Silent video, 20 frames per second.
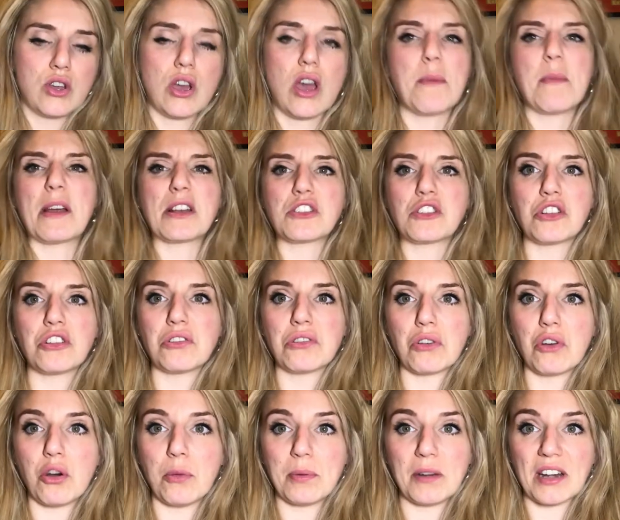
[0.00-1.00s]
imagine
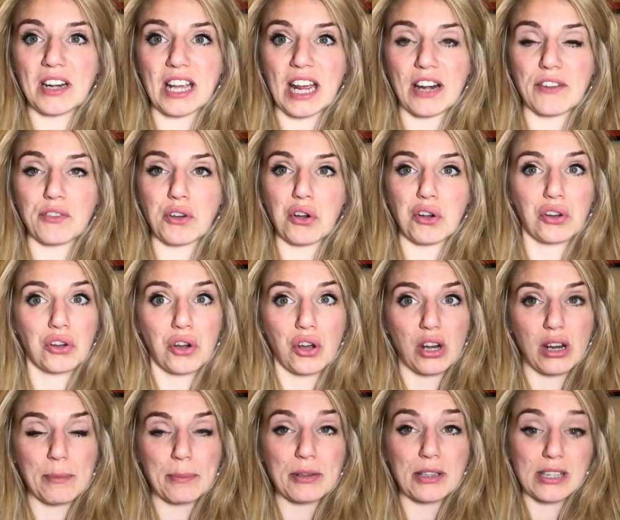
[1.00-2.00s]
opening a can of
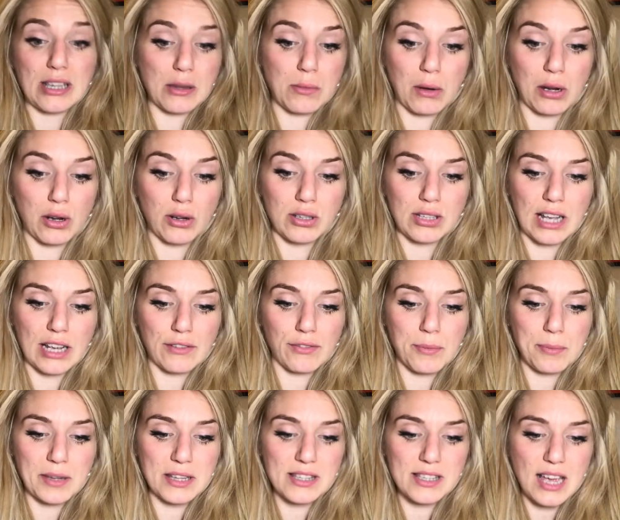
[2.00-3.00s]
Coca-Cola, because that's what it looks like
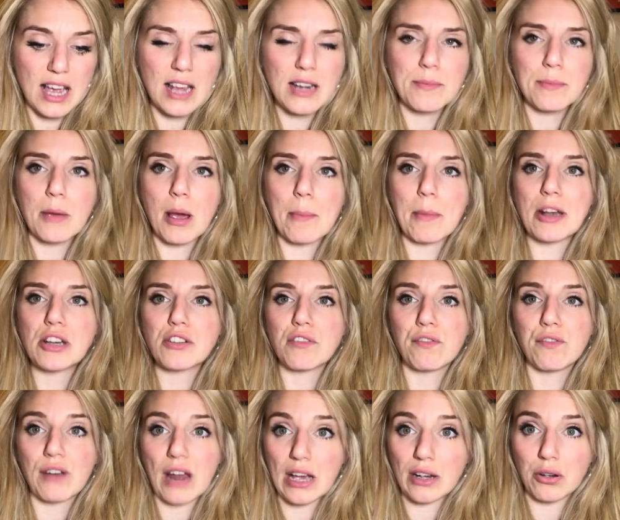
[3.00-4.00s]
from the inside. But imagine
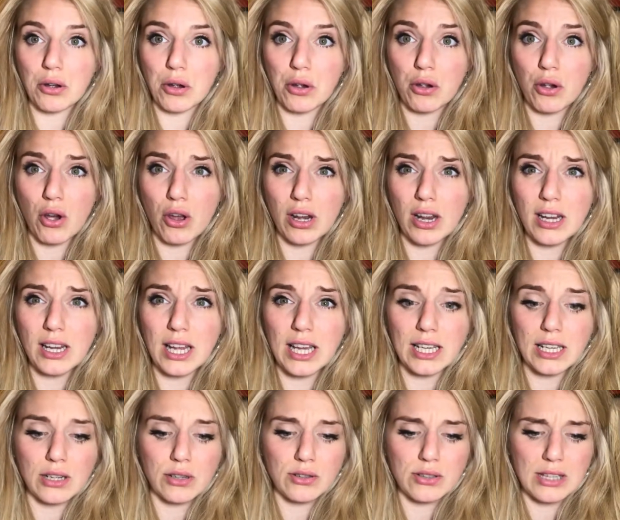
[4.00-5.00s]
flat Coca-Cola.
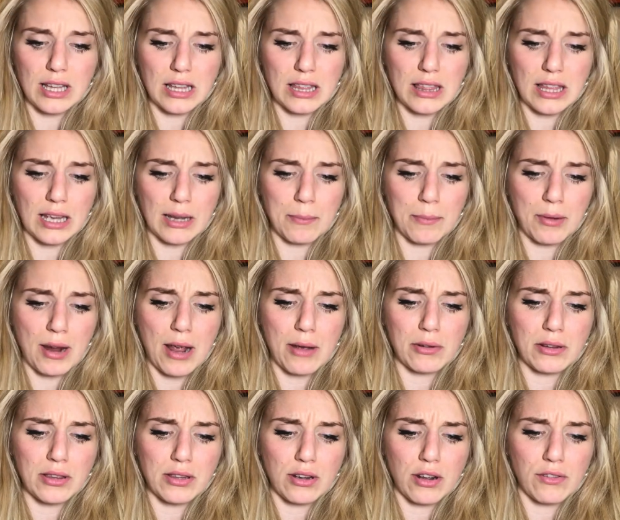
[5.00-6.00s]
Like it looks like thick and brown
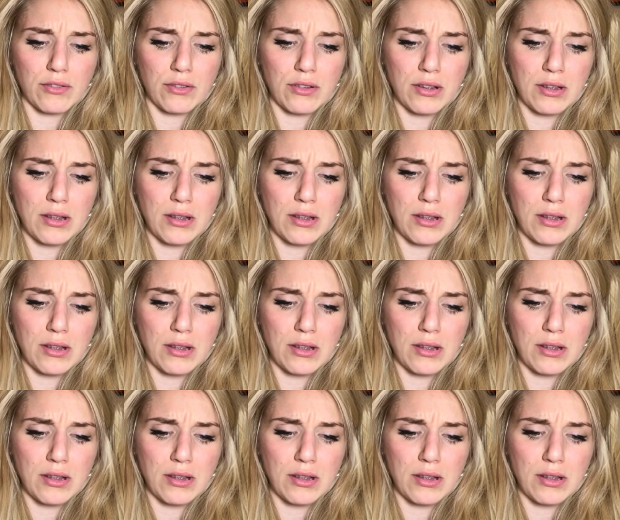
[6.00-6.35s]
and stuff.